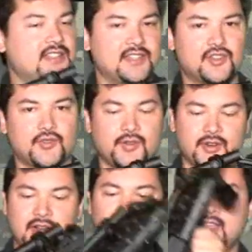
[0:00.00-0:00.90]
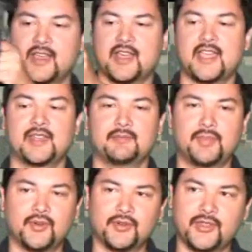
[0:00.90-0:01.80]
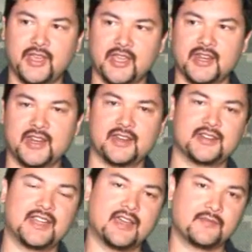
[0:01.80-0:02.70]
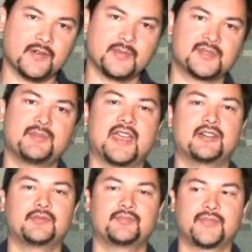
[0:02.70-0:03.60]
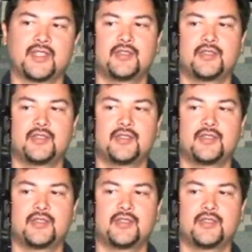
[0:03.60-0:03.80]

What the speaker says: since it's shorter, I can pull the gun down from its mount,